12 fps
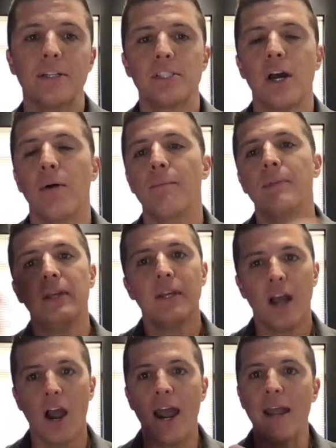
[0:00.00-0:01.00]
So,
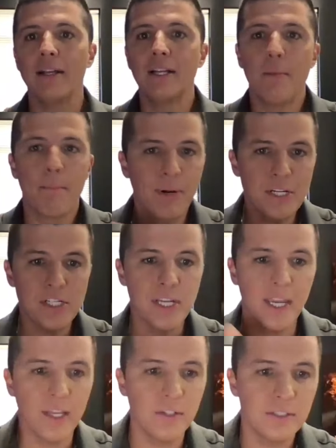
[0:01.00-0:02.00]
all right,
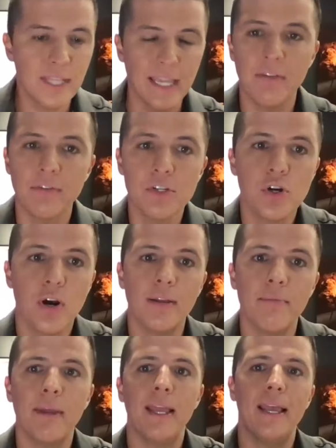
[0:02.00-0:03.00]
appreciate you. Thank you for
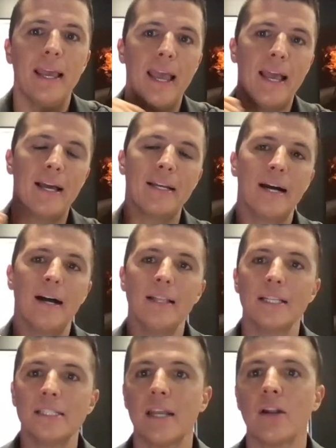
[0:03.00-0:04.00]
joining me, and
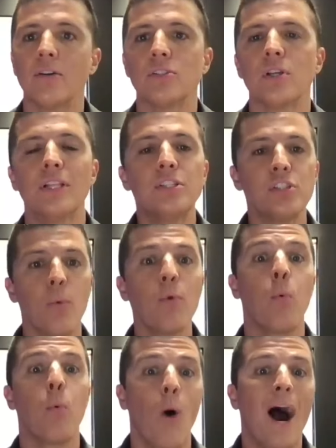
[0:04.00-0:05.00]
let's get on. So let's start
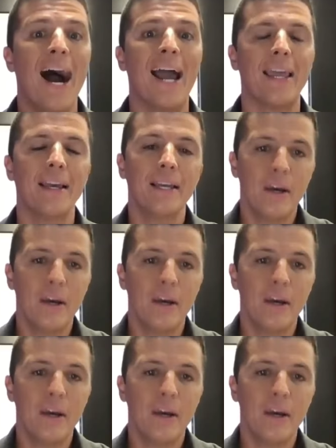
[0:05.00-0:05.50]
with why.